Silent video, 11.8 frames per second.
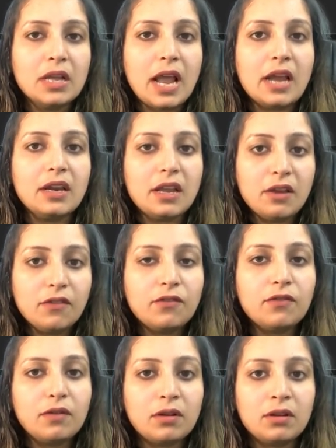And
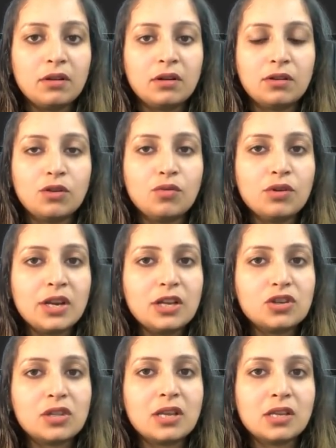if you
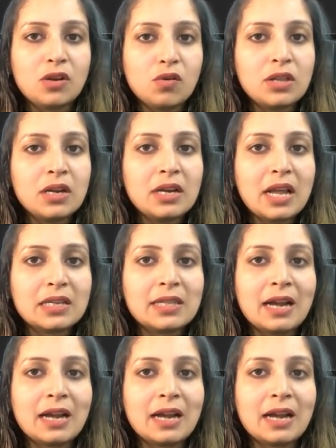reach the 0th index,